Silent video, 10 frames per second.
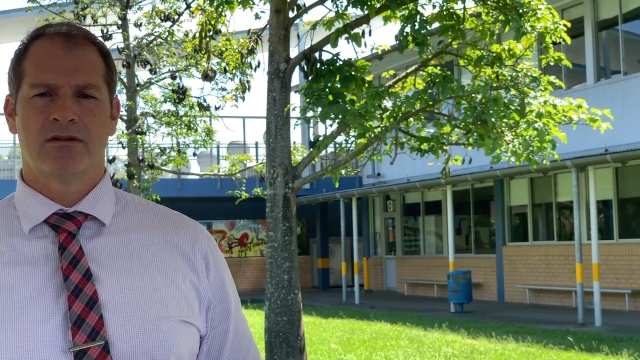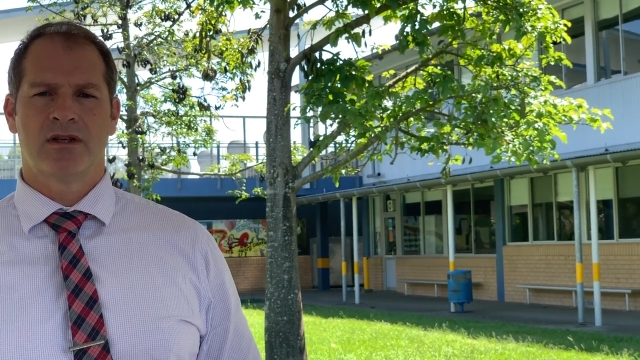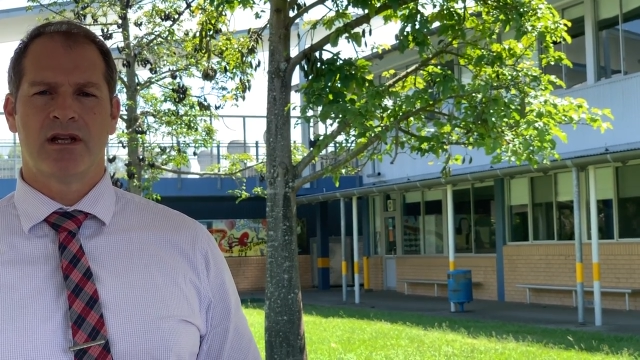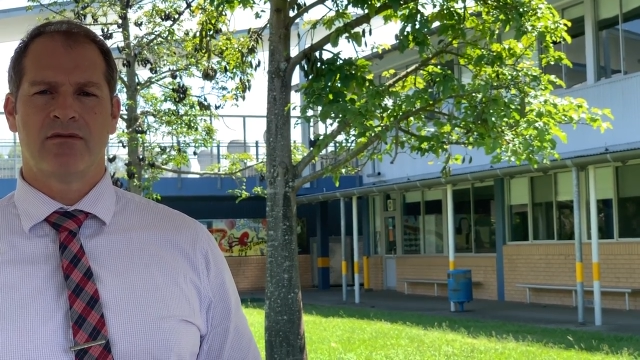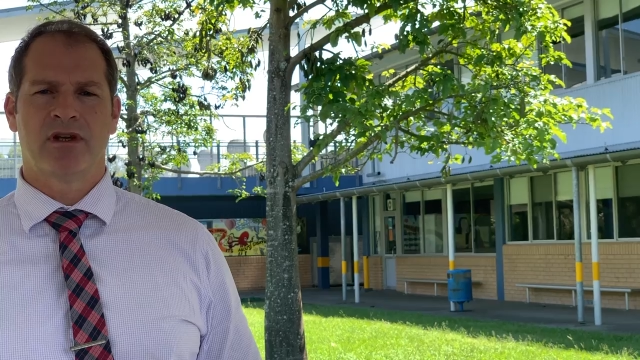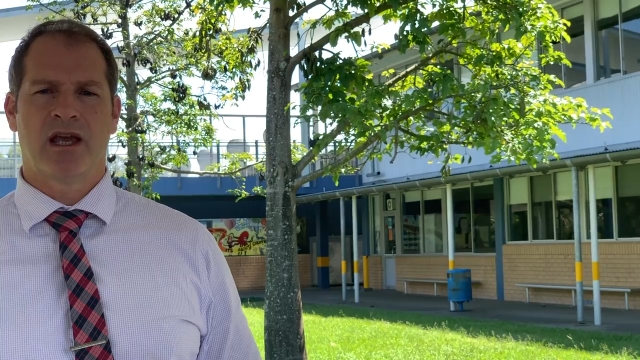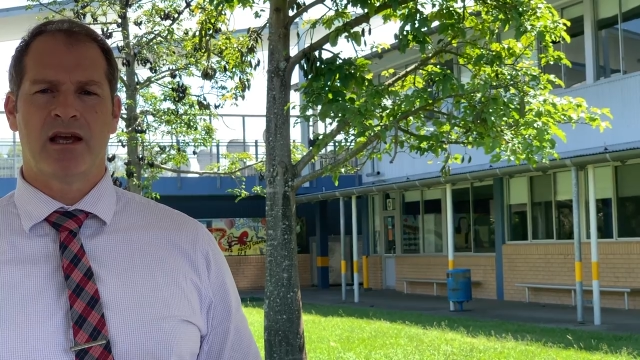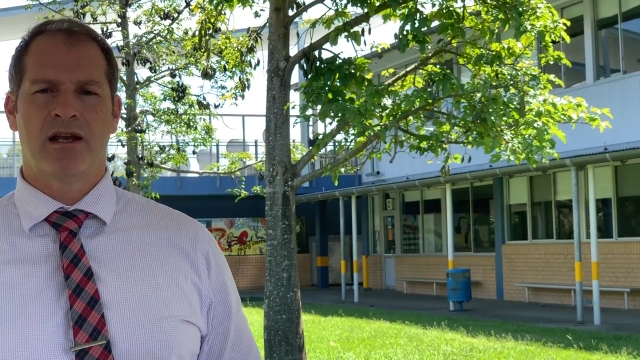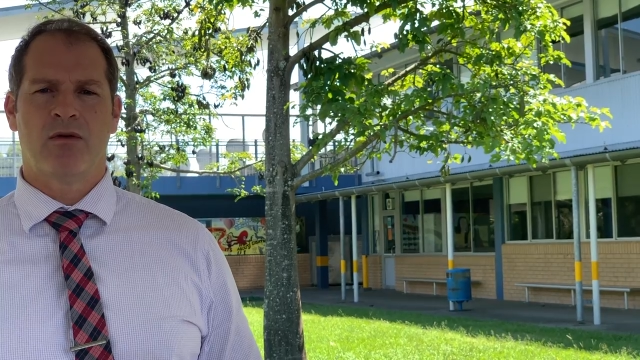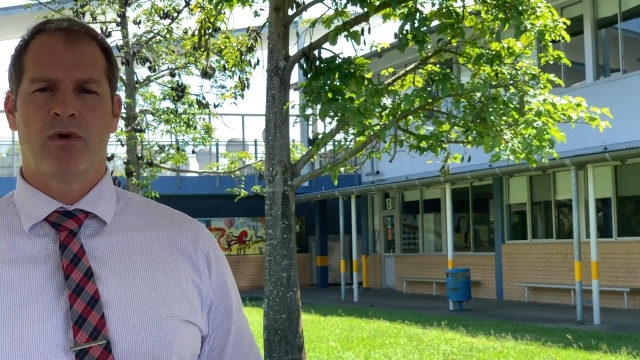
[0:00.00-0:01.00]
to
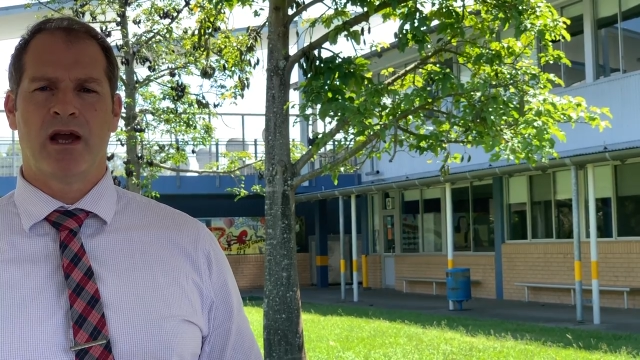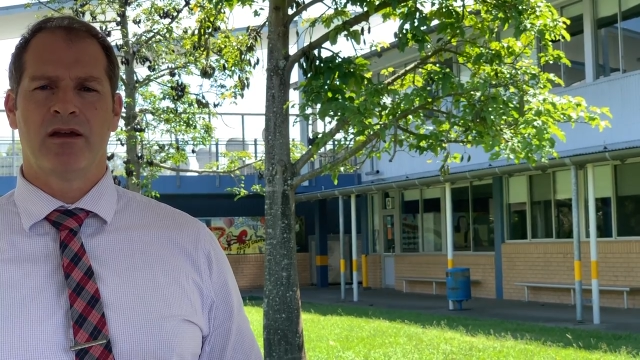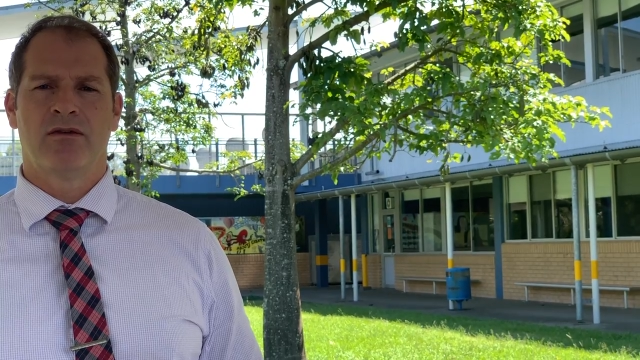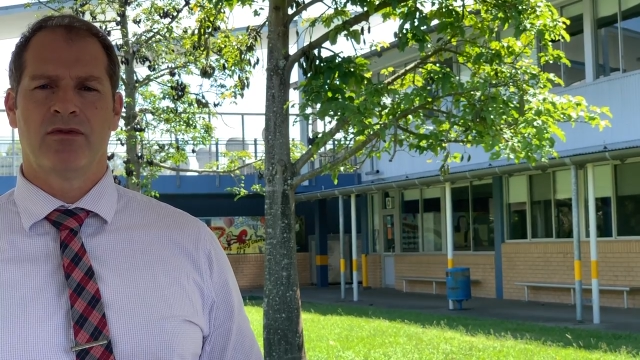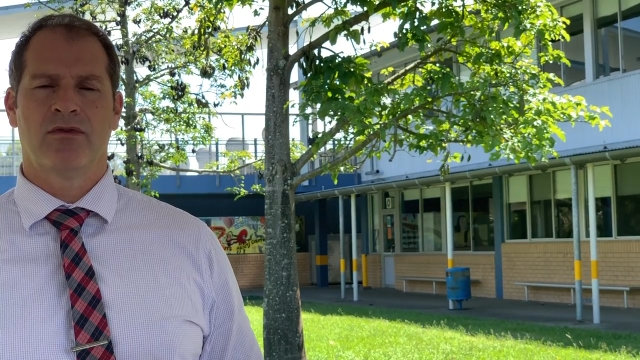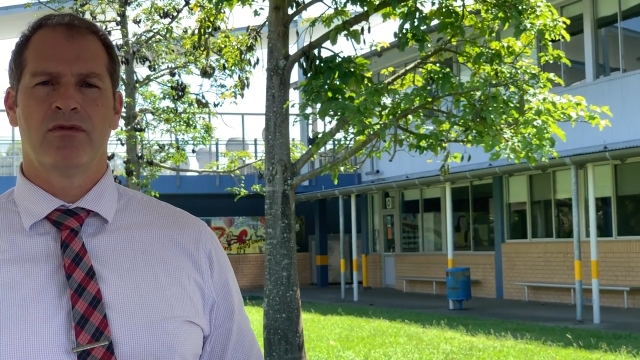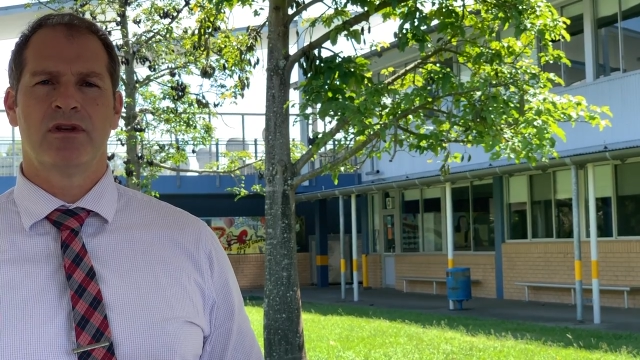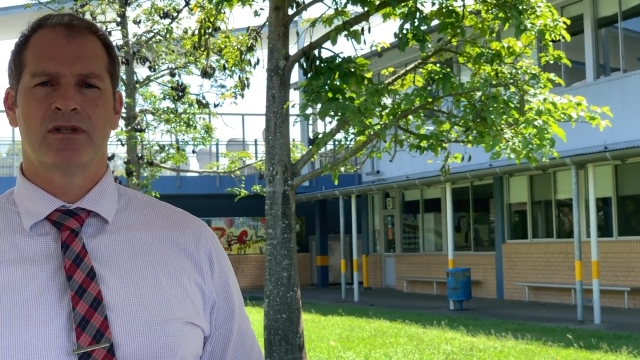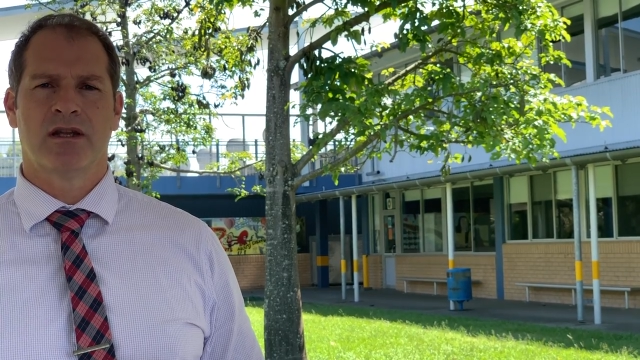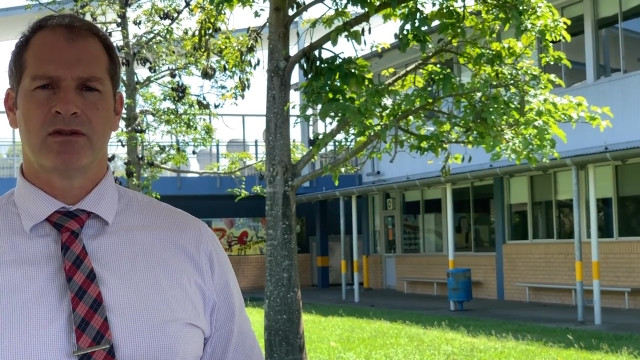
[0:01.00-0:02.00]
navigate our way through
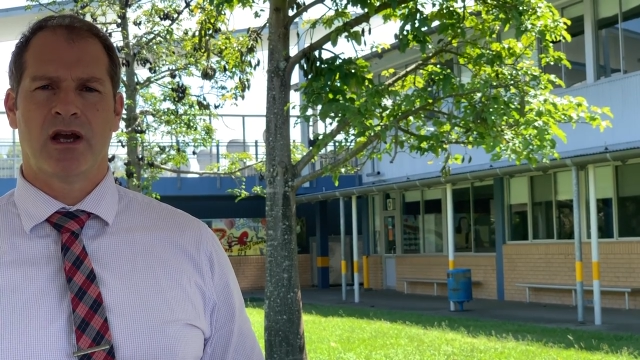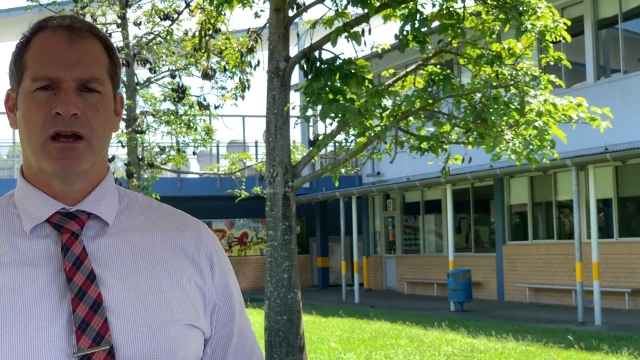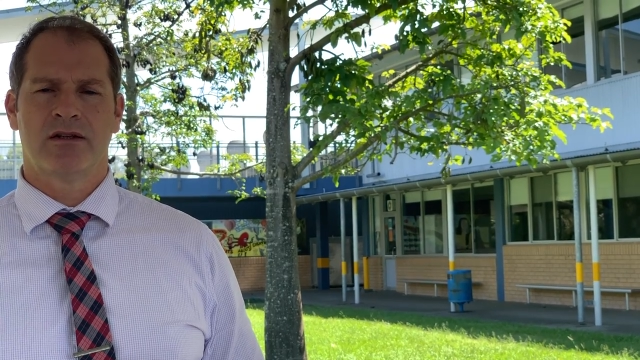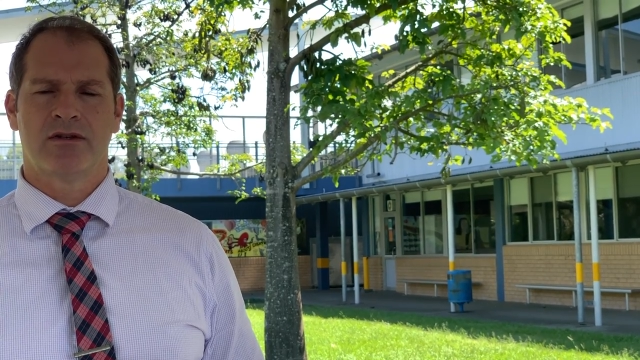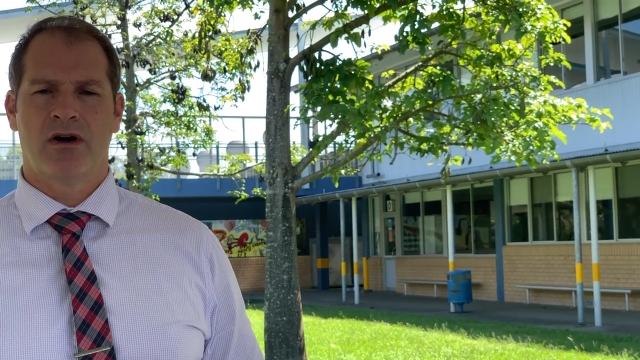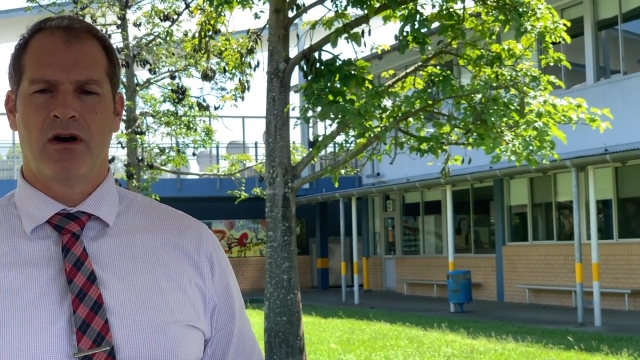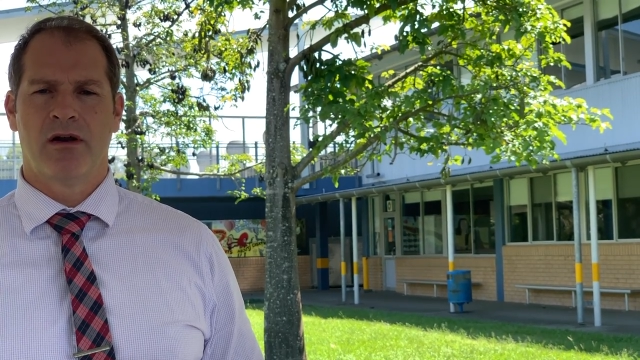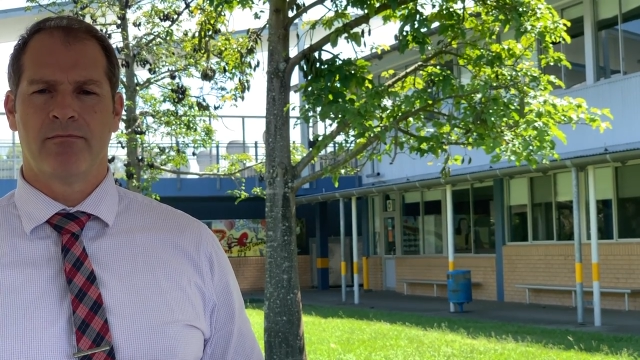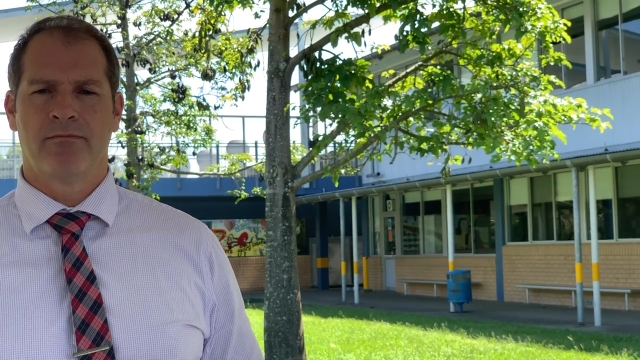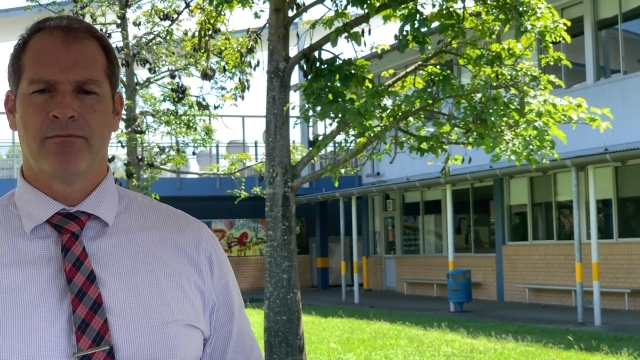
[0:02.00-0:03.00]
this uncharted time.